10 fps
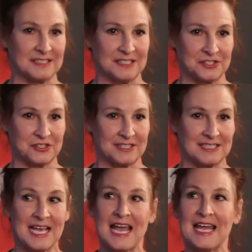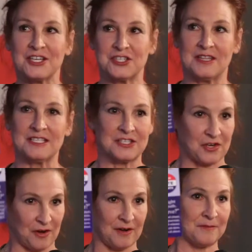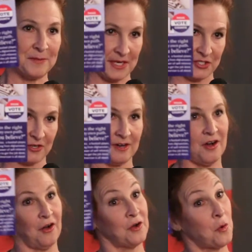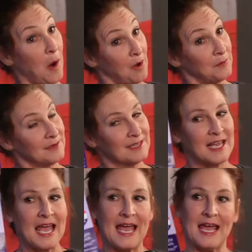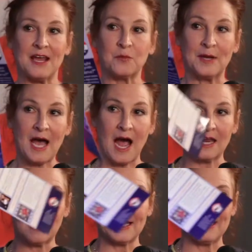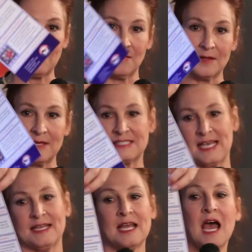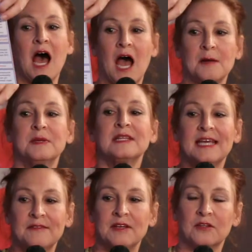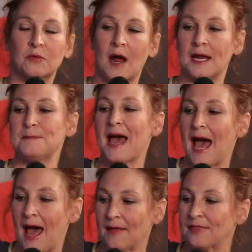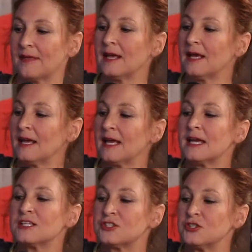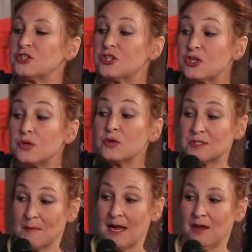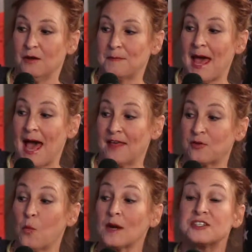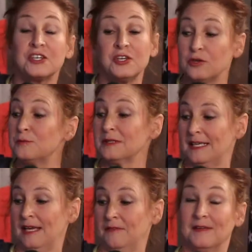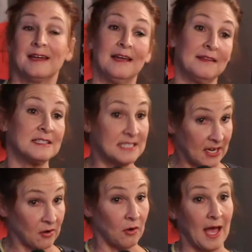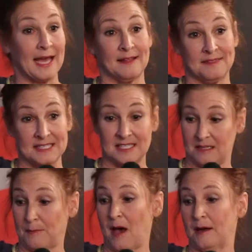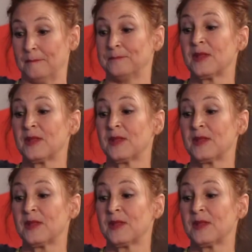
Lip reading: District. This is her picture, her quote. And we highlighted it said, I believe in the right path to choose my own path. What do you believe? And then Daryl added this at the bottom.